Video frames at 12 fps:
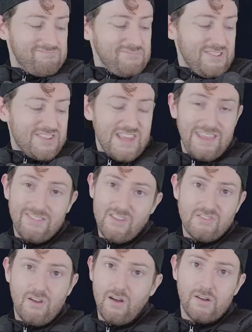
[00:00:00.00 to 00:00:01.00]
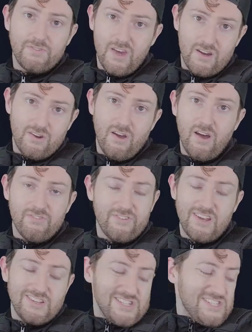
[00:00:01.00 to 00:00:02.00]
sand this off, cut it off,
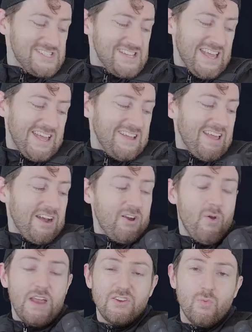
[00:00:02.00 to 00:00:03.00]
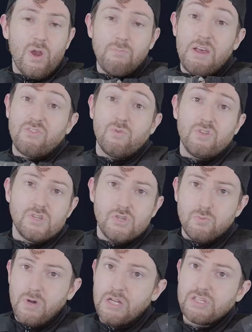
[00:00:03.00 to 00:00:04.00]
and I don't know, I didn't want to mess with it
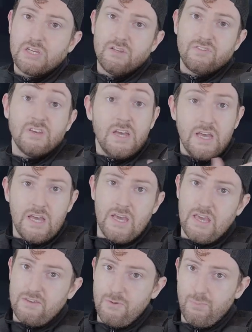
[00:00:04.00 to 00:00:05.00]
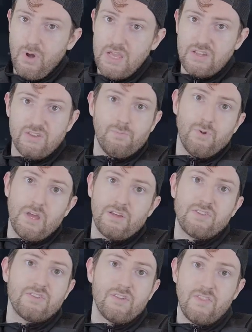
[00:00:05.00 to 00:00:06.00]
too much, because if it breaks,
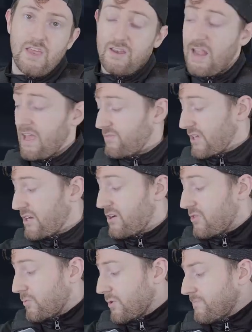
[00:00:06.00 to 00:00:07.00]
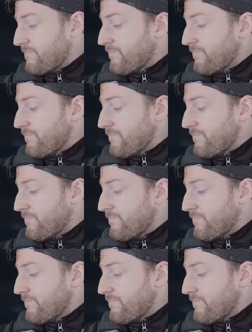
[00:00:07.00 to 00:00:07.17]
and then I have to get another one.